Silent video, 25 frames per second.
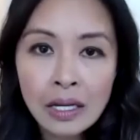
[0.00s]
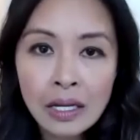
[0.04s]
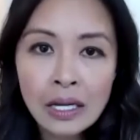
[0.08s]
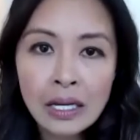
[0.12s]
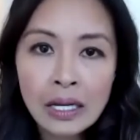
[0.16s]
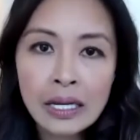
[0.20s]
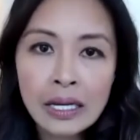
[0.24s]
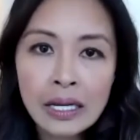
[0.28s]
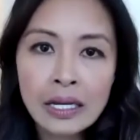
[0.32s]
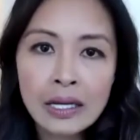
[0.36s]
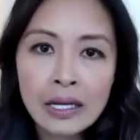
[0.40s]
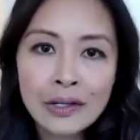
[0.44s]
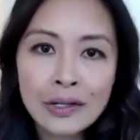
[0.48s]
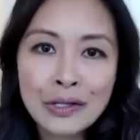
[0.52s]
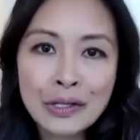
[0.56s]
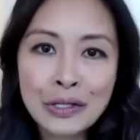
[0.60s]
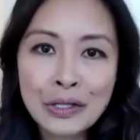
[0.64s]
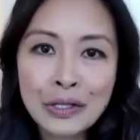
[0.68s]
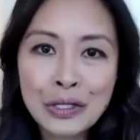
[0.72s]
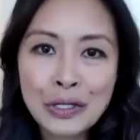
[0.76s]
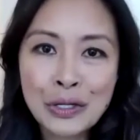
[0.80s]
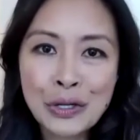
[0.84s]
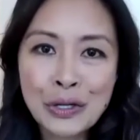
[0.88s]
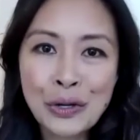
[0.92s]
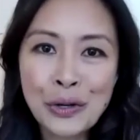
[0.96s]
is
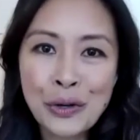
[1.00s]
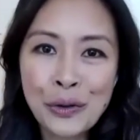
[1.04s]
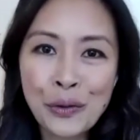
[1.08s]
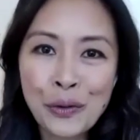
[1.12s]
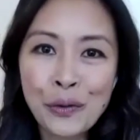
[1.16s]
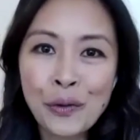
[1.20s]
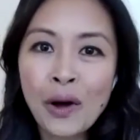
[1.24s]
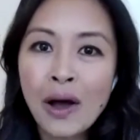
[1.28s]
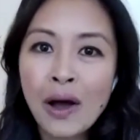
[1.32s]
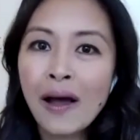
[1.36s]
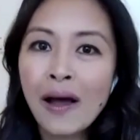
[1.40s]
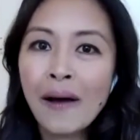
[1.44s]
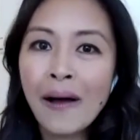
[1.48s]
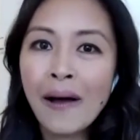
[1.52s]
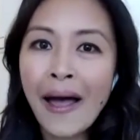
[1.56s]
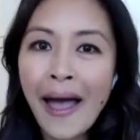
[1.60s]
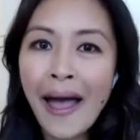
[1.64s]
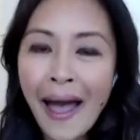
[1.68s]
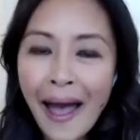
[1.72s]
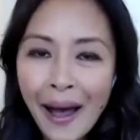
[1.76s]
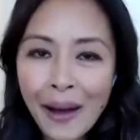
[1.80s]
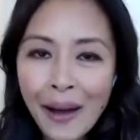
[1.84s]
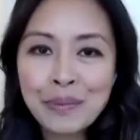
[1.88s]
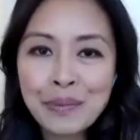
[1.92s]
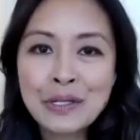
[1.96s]
to
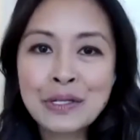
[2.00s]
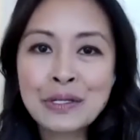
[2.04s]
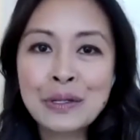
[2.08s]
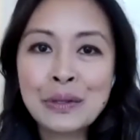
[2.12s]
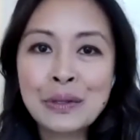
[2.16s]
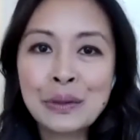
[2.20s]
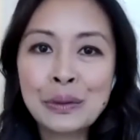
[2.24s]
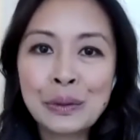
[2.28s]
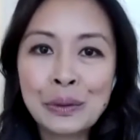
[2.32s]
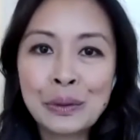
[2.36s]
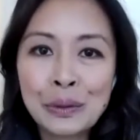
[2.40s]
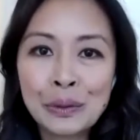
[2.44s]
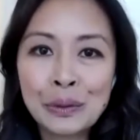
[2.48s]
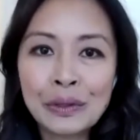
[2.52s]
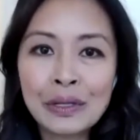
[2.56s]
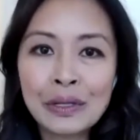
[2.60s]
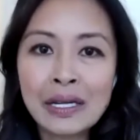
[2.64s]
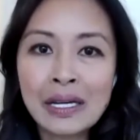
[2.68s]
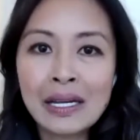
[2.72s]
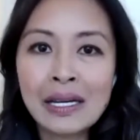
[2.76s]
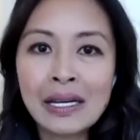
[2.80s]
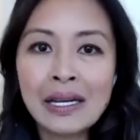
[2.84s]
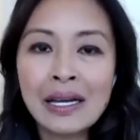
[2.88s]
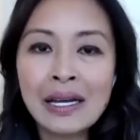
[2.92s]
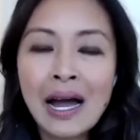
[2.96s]

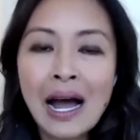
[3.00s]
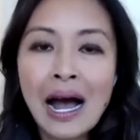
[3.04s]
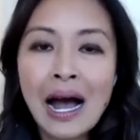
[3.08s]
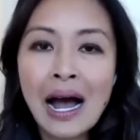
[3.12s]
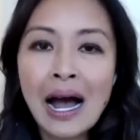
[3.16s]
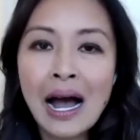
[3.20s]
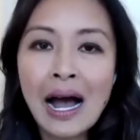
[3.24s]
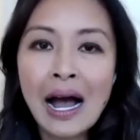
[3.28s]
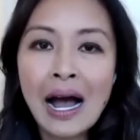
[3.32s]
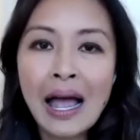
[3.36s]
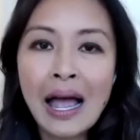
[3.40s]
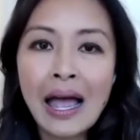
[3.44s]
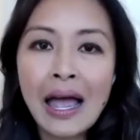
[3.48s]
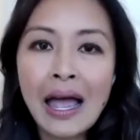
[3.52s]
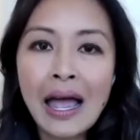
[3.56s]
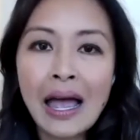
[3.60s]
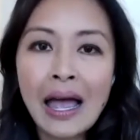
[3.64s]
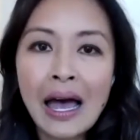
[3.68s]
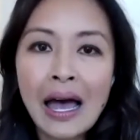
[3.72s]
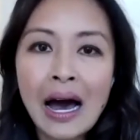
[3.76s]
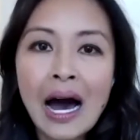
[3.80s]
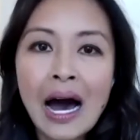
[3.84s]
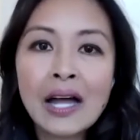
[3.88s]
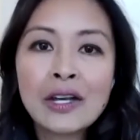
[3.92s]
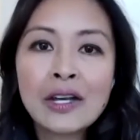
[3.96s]
absolutely
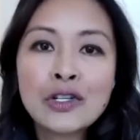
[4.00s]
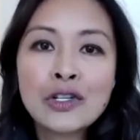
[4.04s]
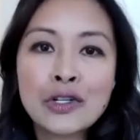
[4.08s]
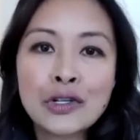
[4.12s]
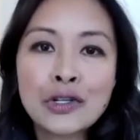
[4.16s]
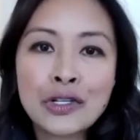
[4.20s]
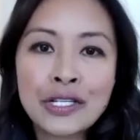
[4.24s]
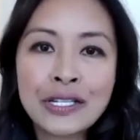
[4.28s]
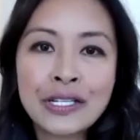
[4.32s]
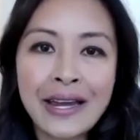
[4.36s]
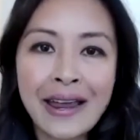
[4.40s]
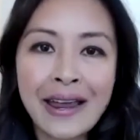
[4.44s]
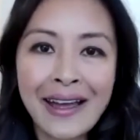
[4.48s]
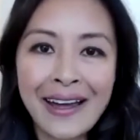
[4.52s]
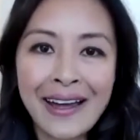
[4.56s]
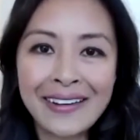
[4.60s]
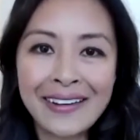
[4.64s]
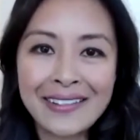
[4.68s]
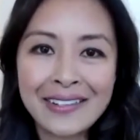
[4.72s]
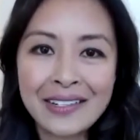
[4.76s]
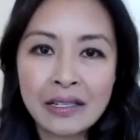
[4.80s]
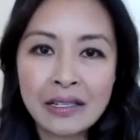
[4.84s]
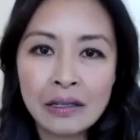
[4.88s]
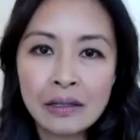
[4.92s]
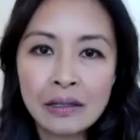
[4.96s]

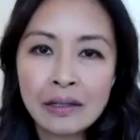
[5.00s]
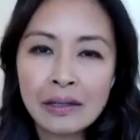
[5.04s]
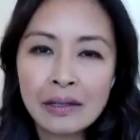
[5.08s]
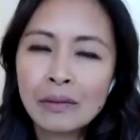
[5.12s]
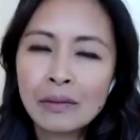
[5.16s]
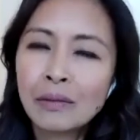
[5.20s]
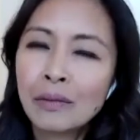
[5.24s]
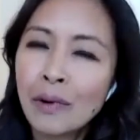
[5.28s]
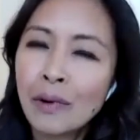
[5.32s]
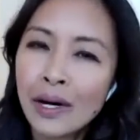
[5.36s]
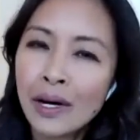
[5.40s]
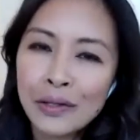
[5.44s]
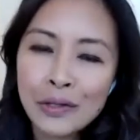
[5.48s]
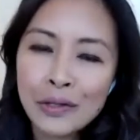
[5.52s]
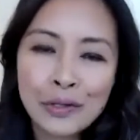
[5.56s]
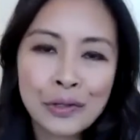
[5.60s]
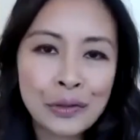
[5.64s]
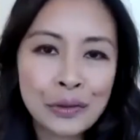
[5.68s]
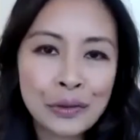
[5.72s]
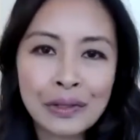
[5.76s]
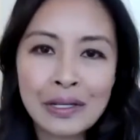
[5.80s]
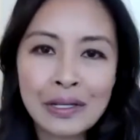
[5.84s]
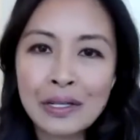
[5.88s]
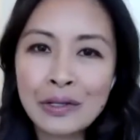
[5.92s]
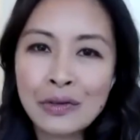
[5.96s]
understand what
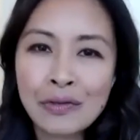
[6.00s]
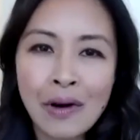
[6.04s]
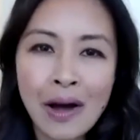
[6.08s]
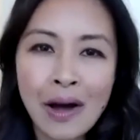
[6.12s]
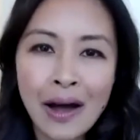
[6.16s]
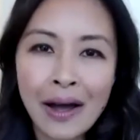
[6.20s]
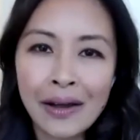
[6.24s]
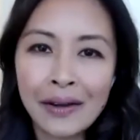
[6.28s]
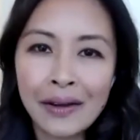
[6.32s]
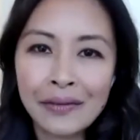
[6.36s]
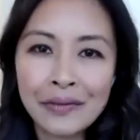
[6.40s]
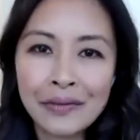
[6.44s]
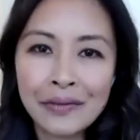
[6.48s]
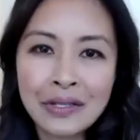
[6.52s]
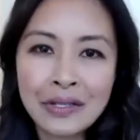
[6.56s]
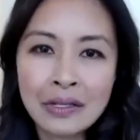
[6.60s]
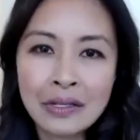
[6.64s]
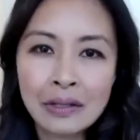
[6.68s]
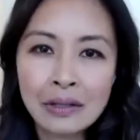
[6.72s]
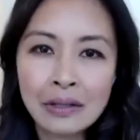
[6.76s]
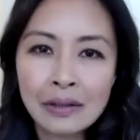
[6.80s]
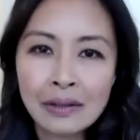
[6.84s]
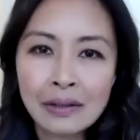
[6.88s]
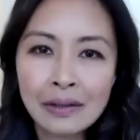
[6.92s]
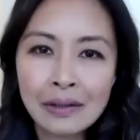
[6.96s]
truly drives
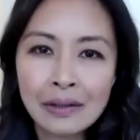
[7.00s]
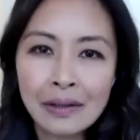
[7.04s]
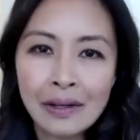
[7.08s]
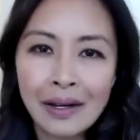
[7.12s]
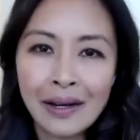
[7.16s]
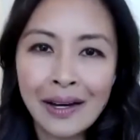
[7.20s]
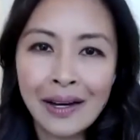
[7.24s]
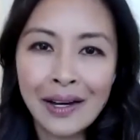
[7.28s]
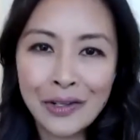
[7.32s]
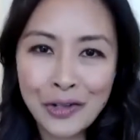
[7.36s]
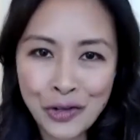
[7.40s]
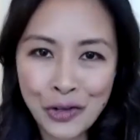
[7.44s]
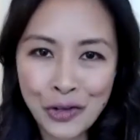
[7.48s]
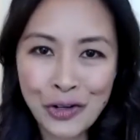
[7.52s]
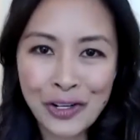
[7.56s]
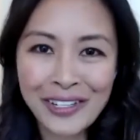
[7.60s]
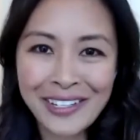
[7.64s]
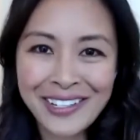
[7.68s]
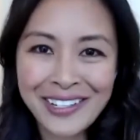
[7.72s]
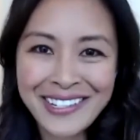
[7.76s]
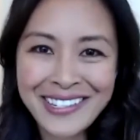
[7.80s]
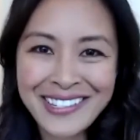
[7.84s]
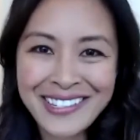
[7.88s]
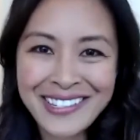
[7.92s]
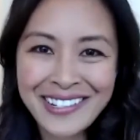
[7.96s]
a
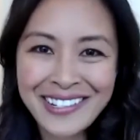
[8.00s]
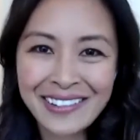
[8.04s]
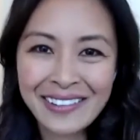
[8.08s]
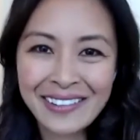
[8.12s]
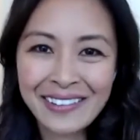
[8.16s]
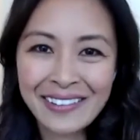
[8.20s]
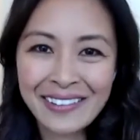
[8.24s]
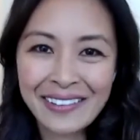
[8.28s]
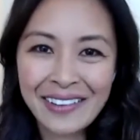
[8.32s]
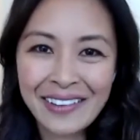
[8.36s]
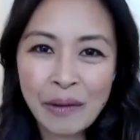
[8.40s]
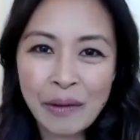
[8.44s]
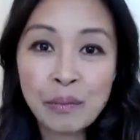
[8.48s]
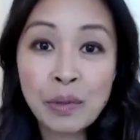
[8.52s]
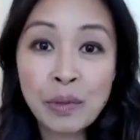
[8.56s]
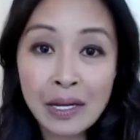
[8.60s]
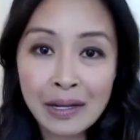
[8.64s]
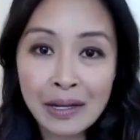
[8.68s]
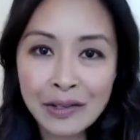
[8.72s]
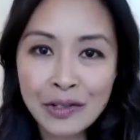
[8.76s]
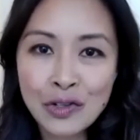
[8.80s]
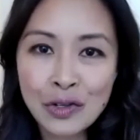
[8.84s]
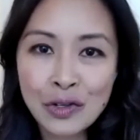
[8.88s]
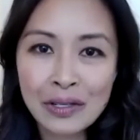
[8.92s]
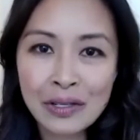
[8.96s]
journalist, being
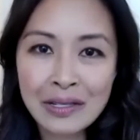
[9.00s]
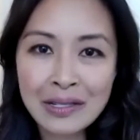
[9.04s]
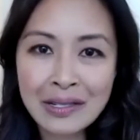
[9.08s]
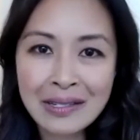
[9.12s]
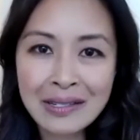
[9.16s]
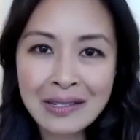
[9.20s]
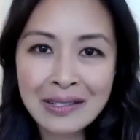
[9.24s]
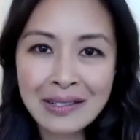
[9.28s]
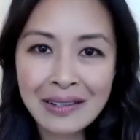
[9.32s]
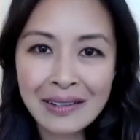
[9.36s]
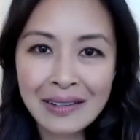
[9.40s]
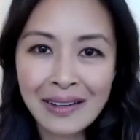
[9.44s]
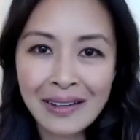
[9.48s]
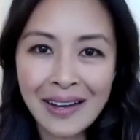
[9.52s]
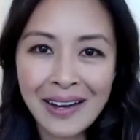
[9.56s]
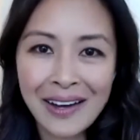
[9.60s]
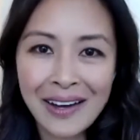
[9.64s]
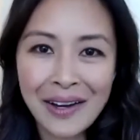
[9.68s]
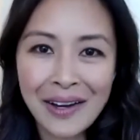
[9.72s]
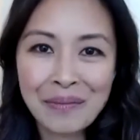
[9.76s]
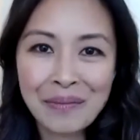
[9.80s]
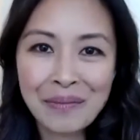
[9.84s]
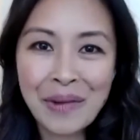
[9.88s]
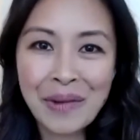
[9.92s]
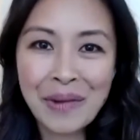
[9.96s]
a journalist
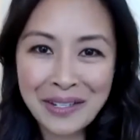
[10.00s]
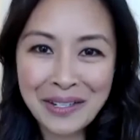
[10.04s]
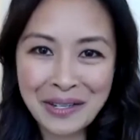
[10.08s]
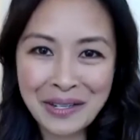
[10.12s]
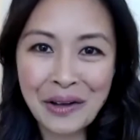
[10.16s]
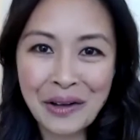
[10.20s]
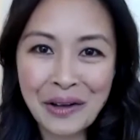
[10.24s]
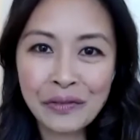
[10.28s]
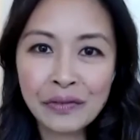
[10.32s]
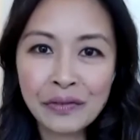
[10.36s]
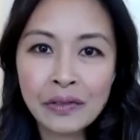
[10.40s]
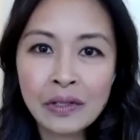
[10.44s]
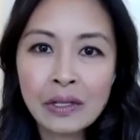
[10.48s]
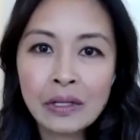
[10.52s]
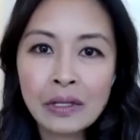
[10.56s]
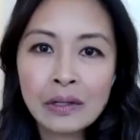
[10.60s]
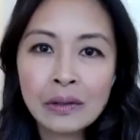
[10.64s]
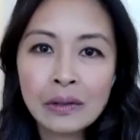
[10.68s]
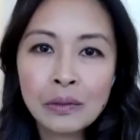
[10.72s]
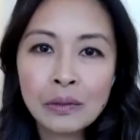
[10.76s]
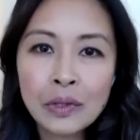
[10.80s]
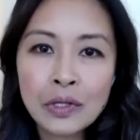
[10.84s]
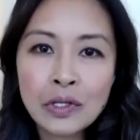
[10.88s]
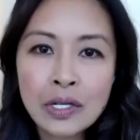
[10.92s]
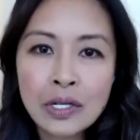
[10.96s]
myself,
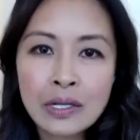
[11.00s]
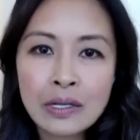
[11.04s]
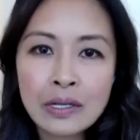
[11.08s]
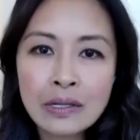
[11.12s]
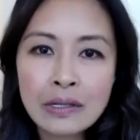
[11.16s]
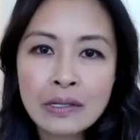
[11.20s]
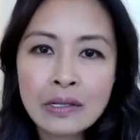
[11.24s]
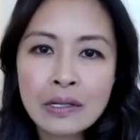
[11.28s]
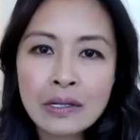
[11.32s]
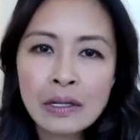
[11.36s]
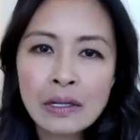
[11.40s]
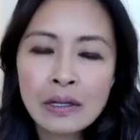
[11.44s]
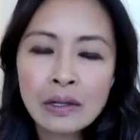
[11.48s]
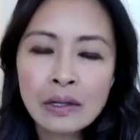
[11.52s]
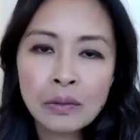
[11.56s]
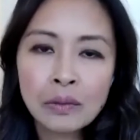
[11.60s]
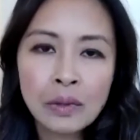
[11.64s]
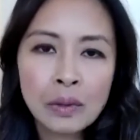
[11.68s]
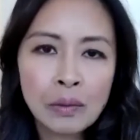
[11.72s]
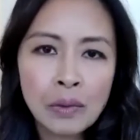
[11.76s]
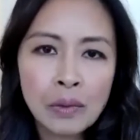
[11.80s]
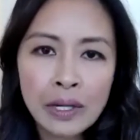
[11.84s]
which is we